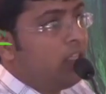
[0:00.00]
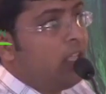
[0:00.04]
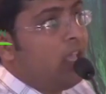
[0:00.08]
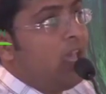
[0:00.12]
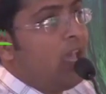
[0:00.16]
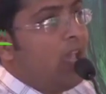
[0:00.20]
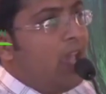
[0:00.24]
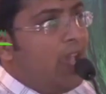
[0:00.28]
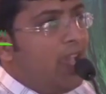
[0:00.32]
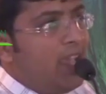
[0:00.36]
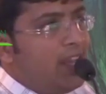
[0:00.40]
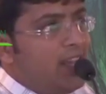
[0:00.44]

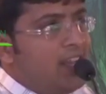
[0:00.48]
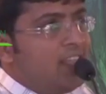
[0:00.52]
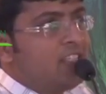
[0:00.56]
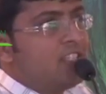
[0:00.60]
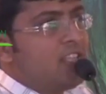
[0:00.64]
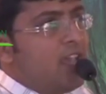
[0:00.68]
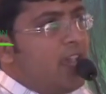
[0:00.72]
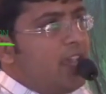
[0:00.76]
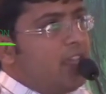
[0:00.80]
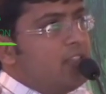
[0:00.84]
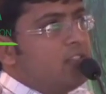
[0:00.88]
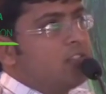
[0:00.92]
in
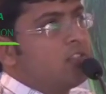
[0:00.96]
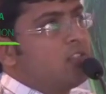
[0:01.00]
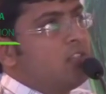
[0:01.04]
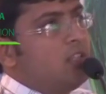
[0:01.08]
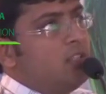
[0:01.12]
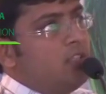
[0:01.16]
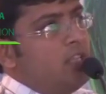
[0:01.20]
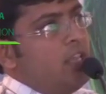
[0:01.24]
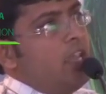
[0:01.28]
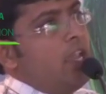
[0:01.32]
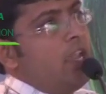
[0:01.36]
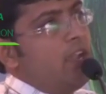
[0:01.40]
any
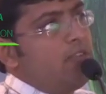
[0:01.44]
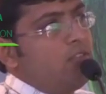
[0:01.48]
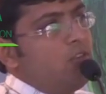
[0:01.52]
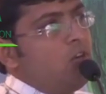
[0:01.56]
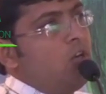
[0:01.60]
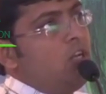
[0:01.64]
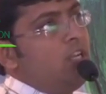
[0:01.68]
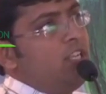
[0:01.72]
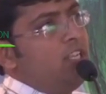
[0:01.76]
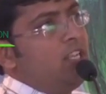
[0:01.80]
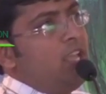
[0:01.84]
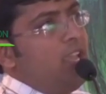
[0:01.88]
science. They
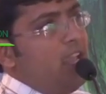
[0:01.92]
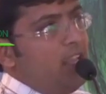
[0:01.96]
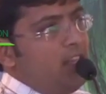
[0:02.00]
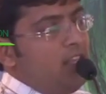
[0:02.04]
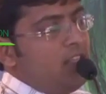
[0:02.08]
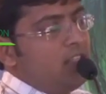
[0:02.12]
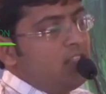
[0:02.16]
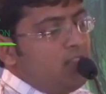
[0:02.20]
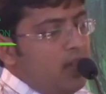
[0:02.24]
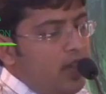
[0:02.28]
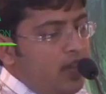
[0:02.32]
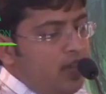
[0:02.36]
have told in
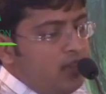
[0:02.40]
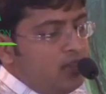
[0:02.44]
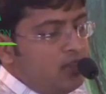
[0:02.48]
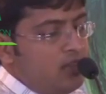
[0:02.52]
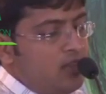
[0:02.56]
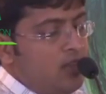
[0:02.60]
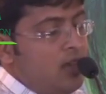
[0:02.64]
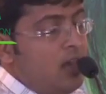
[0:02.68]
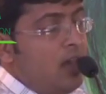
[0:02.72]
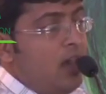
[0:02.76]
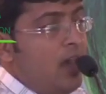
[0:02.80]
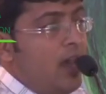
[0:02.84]
any
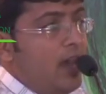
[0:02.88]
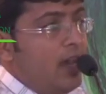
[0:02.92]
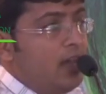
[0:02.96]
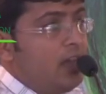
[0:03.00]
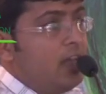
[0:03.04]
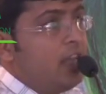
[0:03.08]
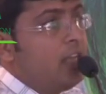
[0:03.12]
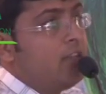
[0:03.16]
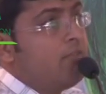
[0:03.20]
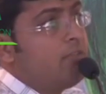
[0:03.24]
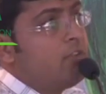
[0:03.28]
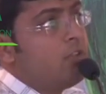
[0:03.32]
science,
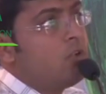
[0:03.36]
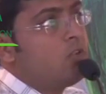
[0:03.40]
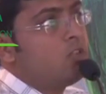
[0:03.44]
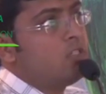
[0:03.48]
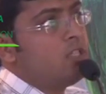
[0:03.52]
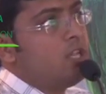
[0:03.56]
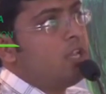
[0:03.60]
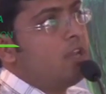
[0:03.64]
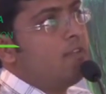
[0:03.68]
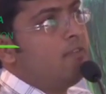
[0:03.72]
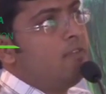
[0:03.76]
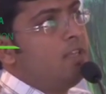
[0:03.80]
and in
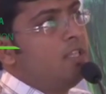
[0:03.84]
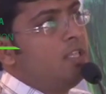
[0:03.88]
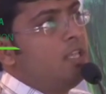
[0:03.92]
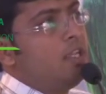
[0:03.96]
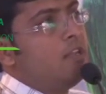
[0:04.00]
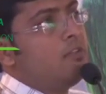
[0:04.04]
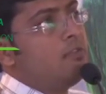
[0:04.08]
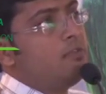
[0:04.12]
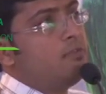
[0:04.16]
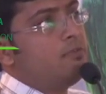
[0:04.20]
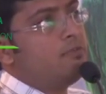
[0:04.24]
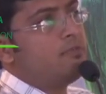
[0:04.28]
future
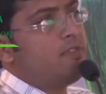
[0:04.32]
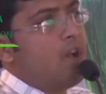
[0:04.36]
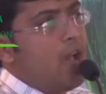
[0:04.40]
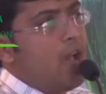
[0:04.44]
within